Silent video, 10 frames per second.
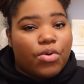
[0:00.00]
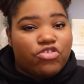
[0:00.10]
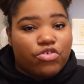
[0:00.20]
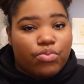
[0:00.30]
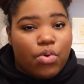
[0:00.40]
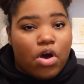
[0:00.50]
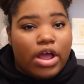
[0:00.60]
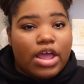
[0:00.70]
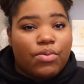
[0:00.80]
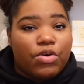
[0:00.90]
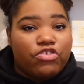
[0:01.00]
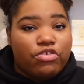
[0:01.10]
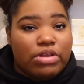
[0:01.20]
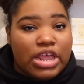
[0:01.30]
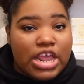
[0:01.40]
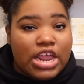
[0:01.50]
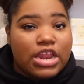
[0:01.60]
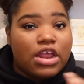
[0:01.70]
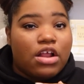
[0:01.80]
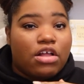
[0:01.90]
what you want and what you need
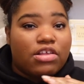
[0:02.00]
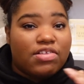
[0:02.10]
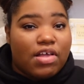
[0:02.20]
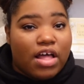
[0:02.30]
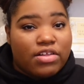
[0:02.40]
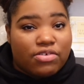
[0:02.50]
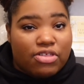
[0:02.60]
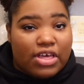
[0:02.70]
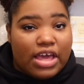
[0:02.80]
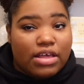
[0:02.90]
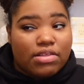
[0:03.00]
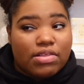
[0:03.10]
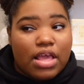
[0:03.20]
and all these other things.